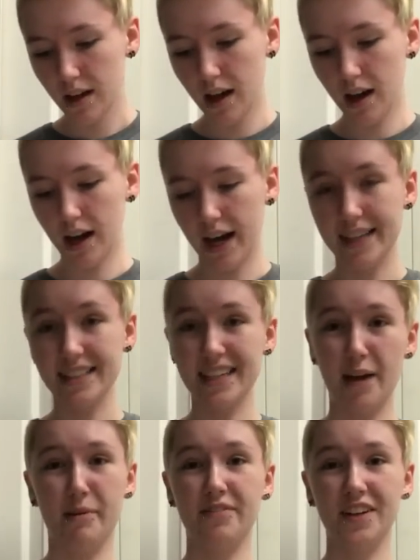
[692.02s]
I
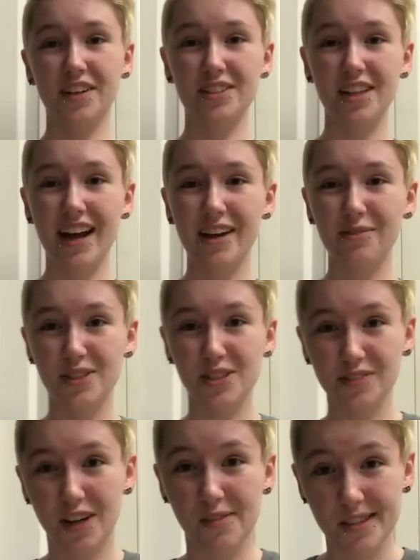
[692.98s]
snap my fingers a lot, which
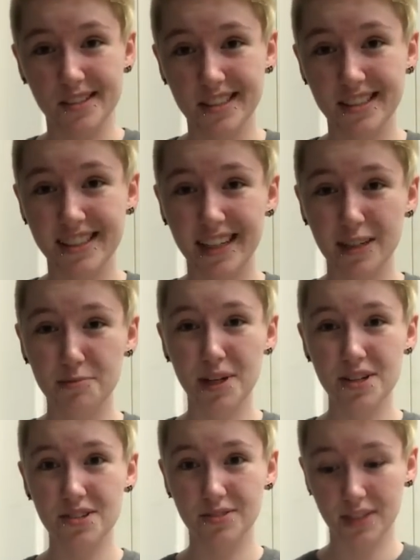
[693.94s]
you've obviously seen a
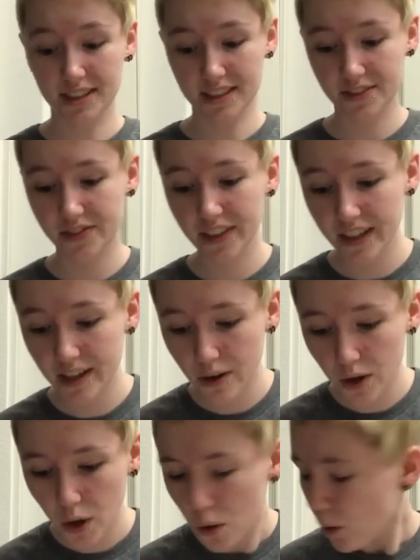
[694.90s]
bunch throughout this video.
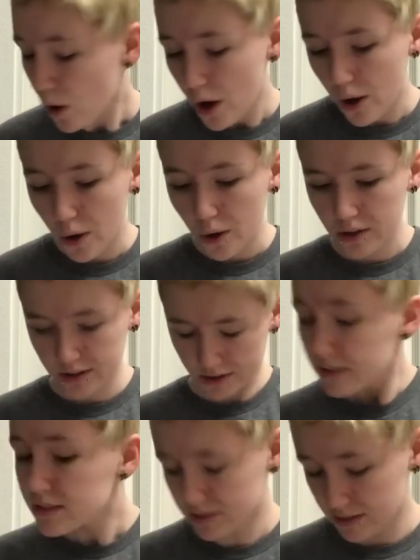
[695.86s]

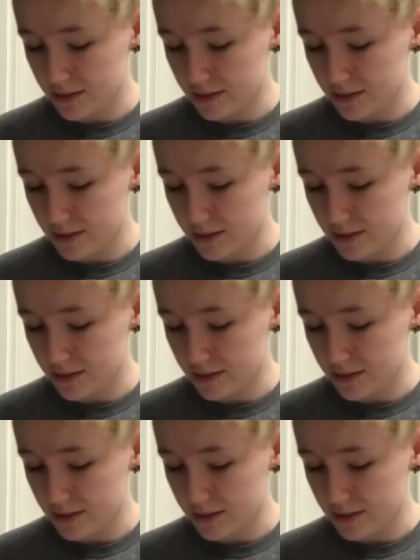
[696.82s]
Woo!